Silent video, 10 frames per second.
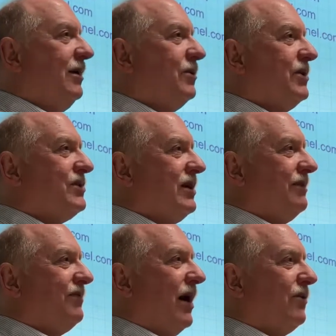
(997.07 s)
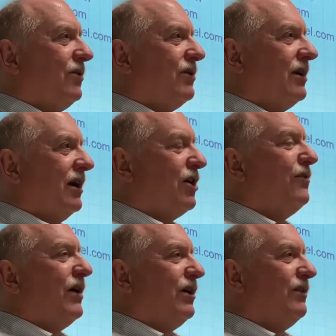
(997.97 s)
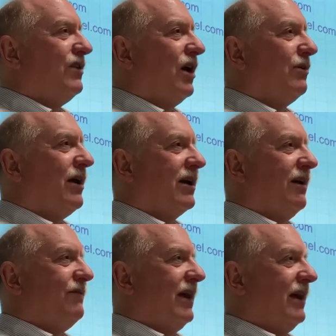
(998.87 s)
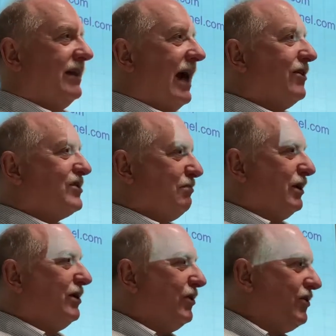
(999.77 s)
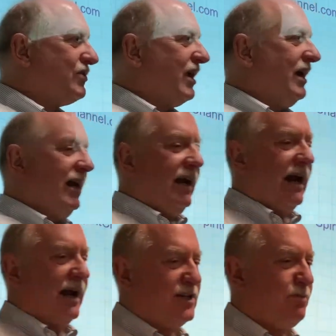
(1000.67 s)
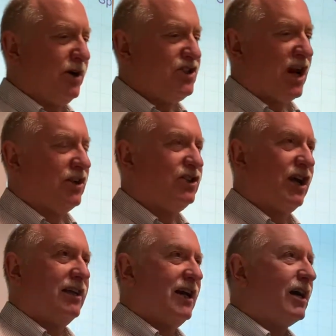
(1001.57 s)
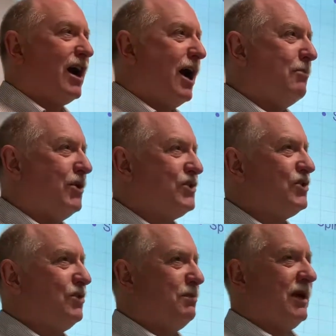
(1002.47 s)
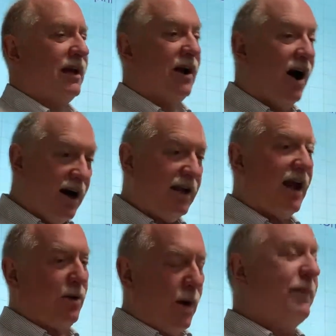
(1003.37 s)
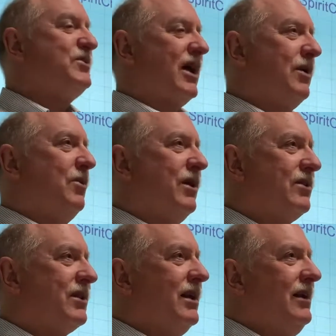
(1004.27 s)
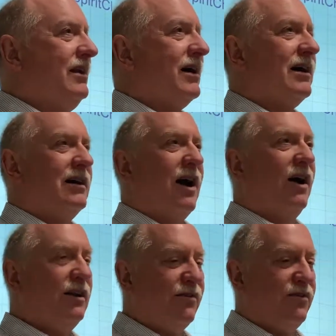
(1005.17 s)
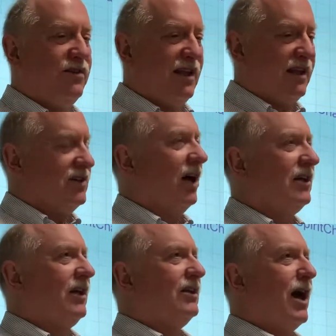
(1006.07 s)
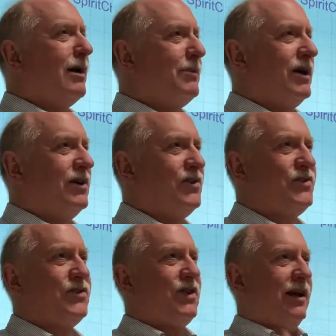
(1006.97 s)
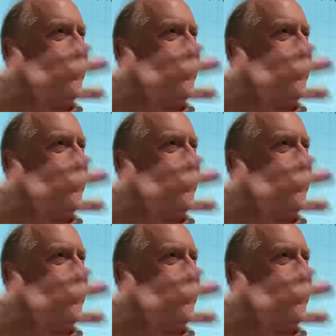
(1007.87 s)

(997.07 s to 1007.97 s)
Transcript: was the co-founder of the Hard Rock Cafe and the House of Blues, and SpiritChannel.com was to be an online website with all of the Dalai Lama's